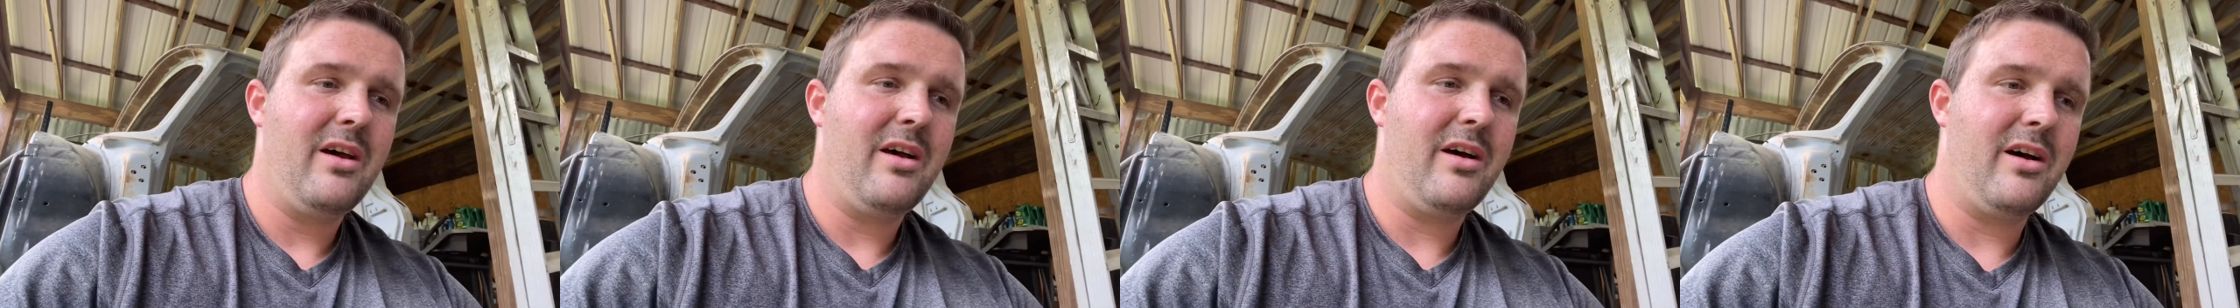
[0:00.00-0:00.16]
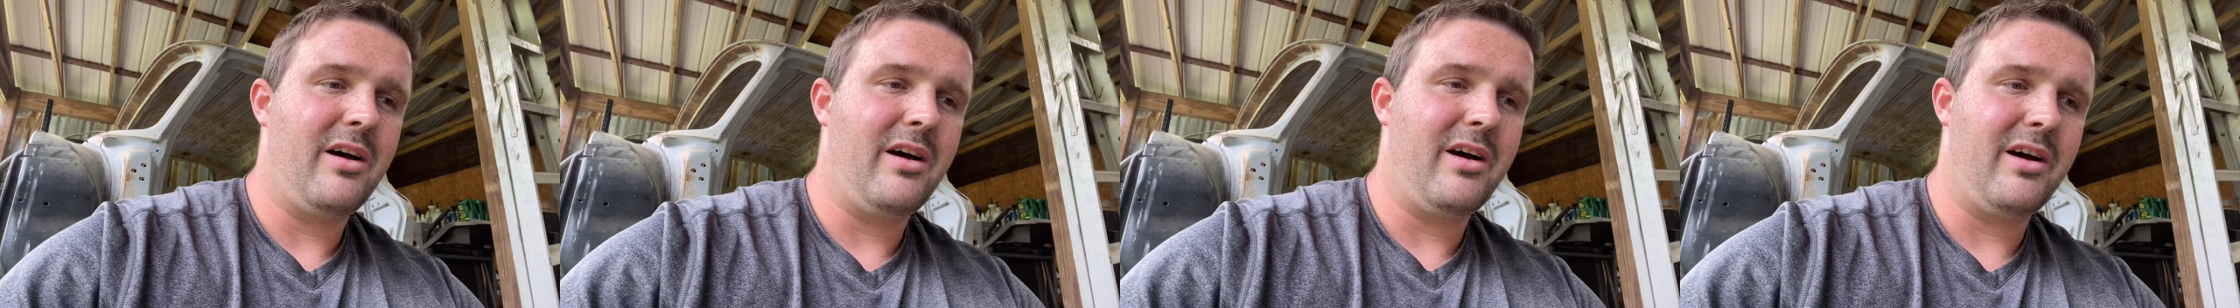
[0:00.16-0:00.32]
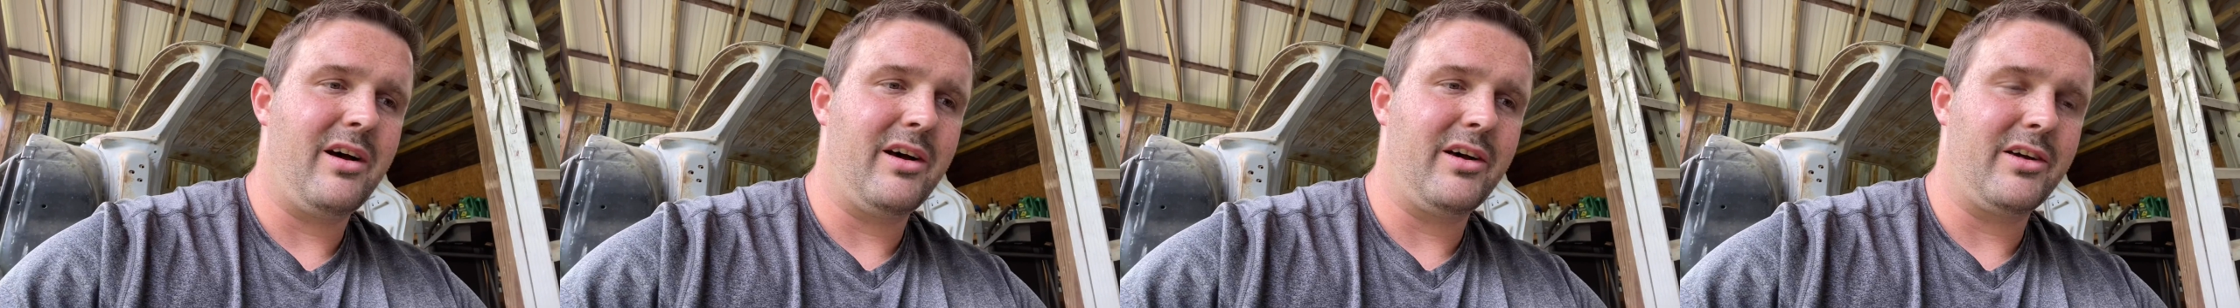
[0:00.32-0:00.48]

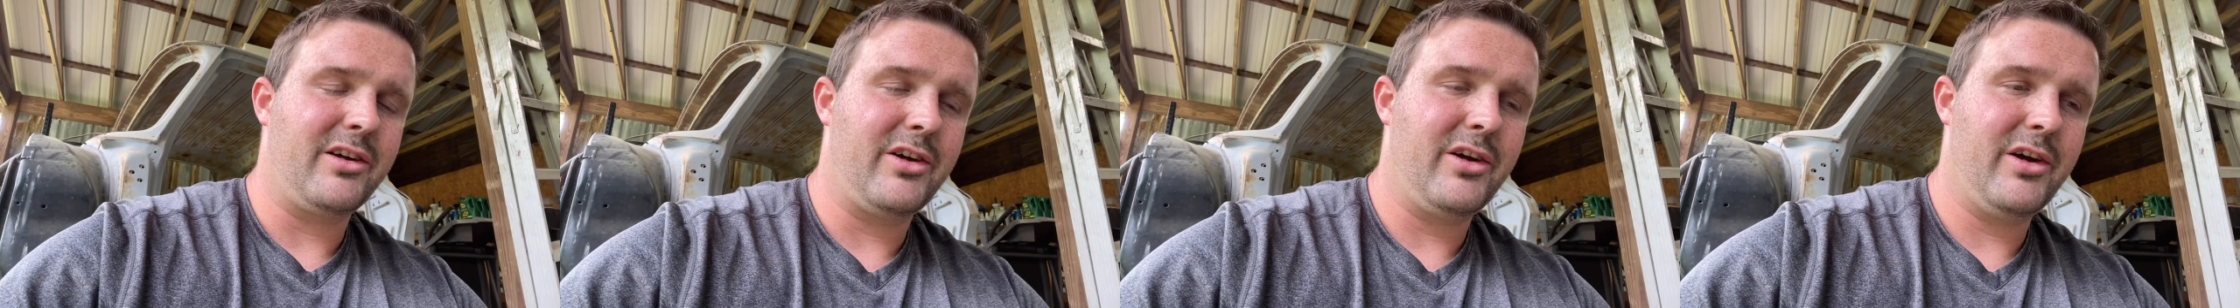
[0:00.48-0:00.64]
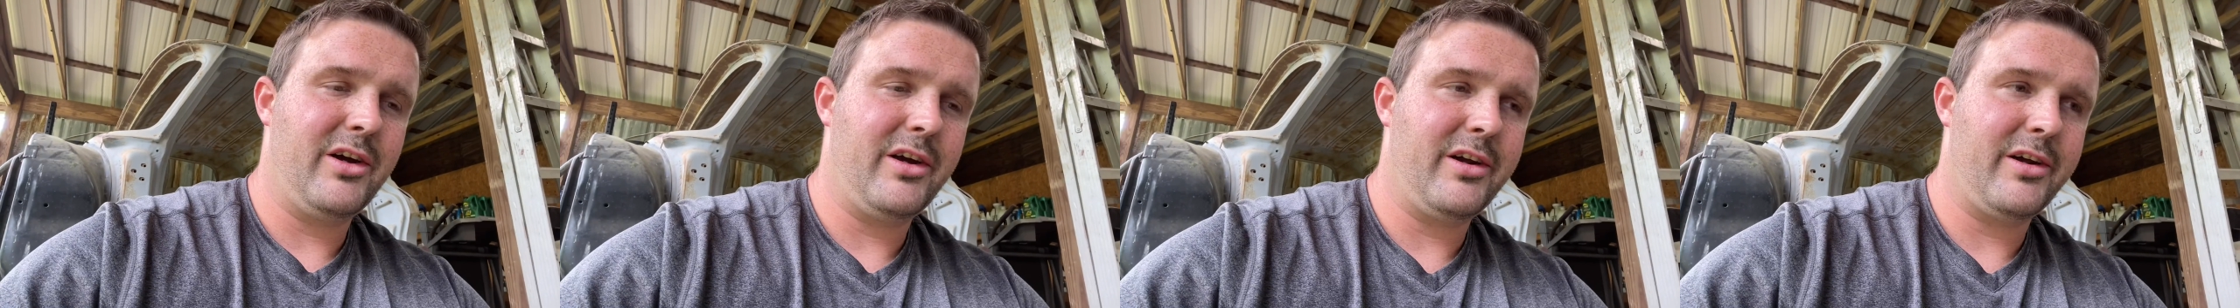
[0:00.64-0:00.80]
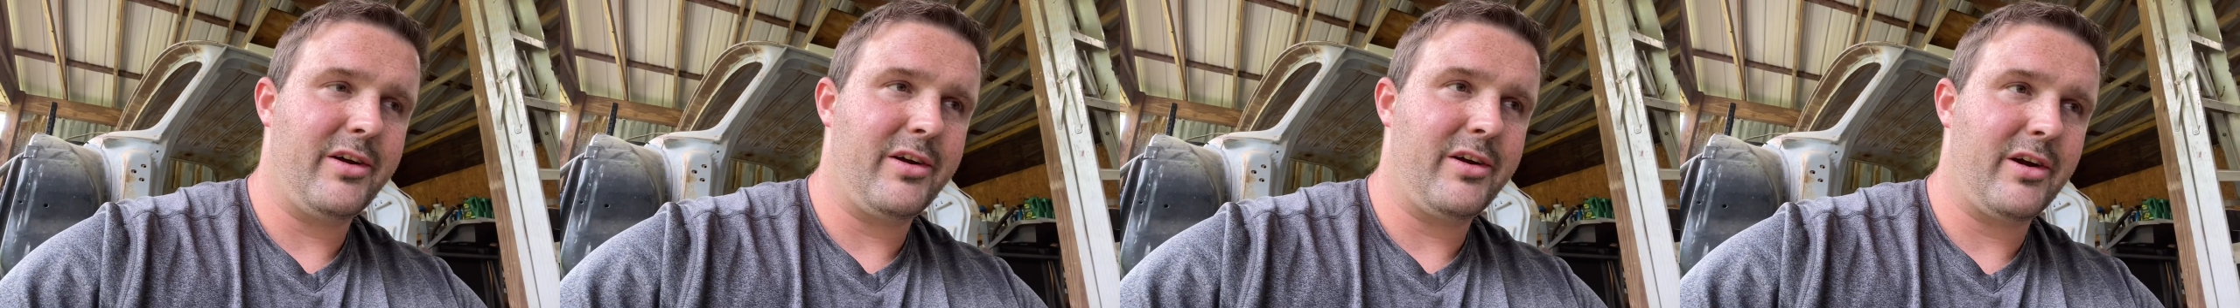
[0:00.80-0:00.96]
a
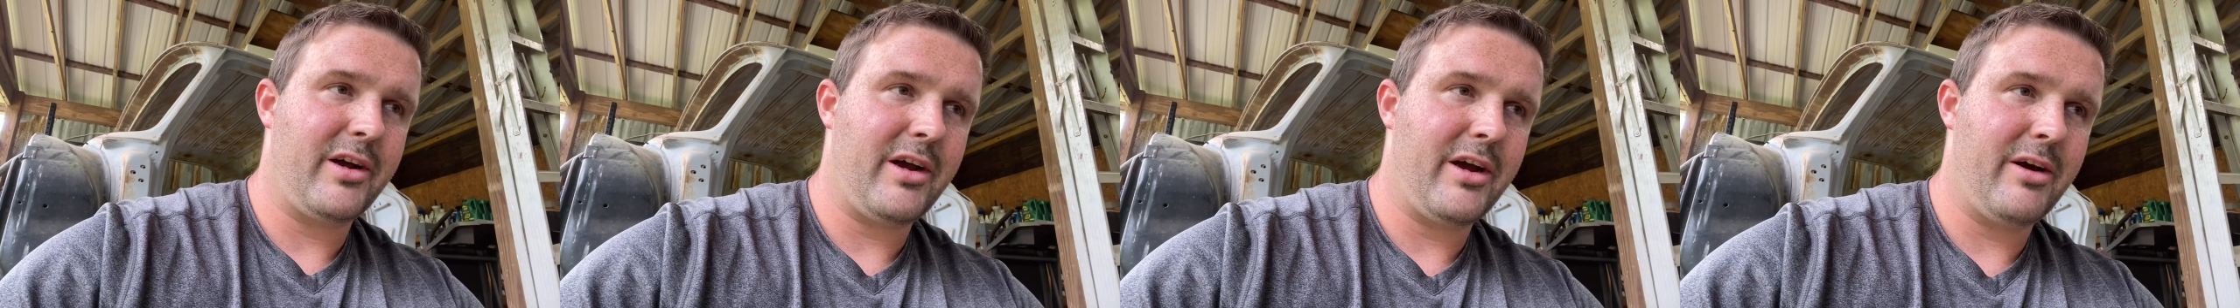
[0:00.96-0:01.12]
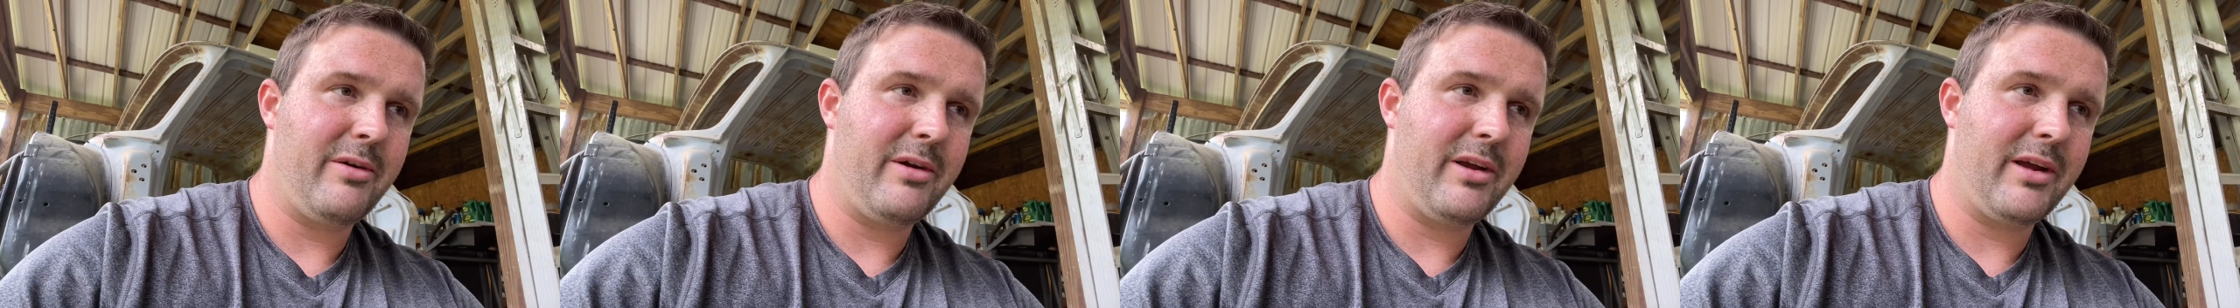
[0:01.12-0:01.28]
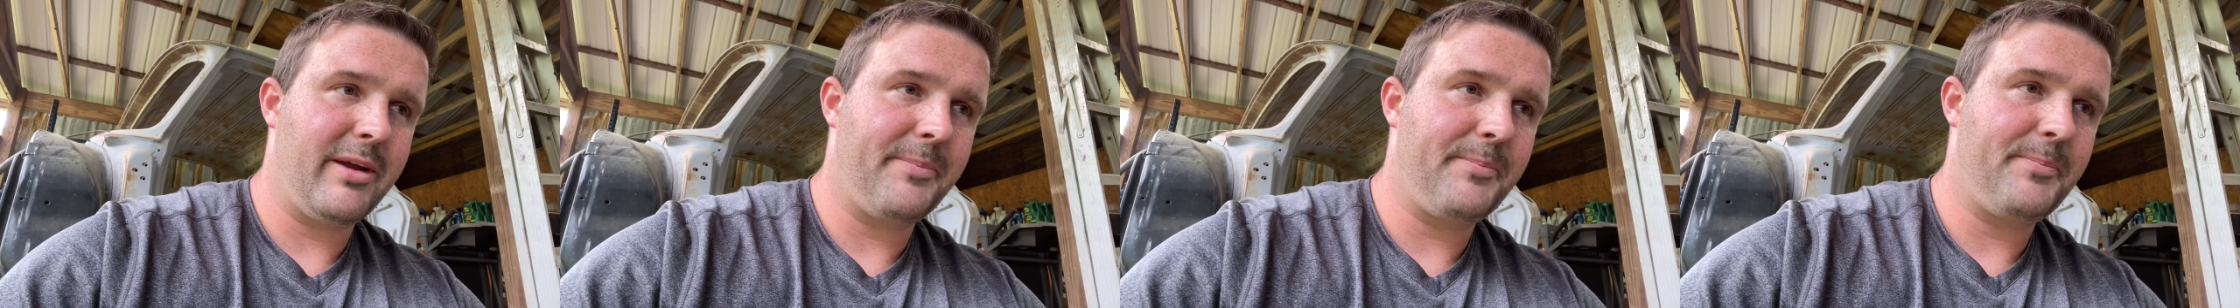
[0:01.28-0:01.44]
good
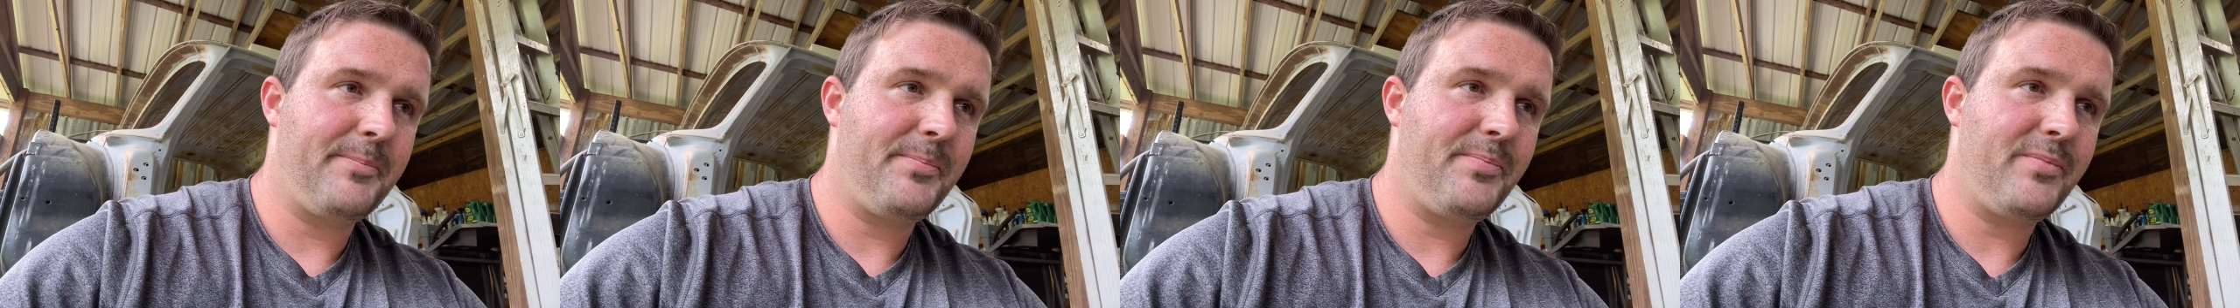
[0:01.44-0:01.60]
undercoating.